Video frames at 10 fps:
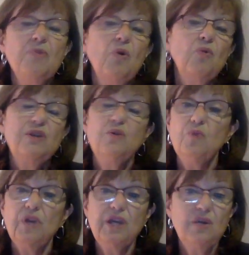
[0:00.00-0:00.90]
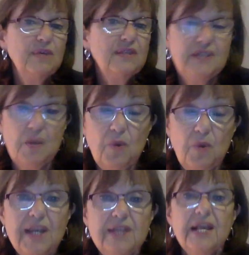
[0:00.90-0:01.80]
or when you're working with
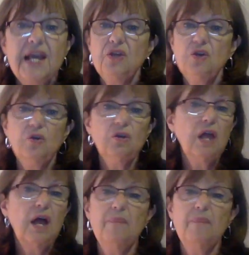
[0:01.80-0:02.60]
someone is you'll